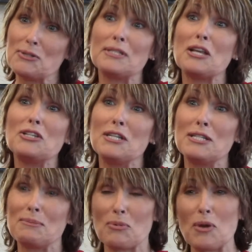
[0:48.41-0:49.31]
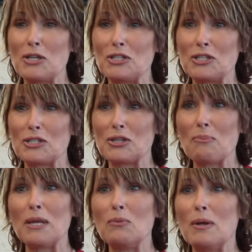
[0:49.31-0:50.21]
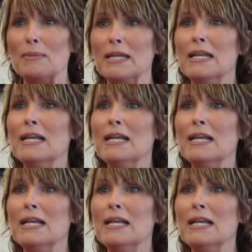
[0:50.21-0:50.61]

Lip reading: You're such an inspiration to so many women.